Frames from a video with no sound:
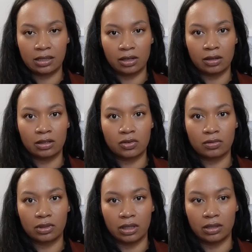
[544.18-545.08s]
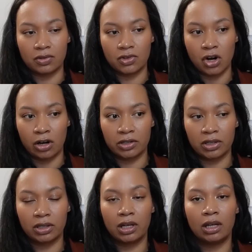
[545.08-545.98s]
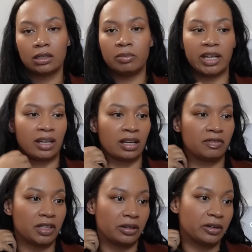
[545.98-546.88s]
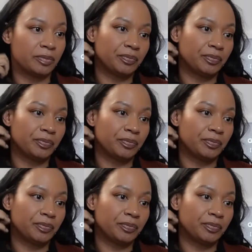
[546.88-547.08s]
the chart the beginning of the year.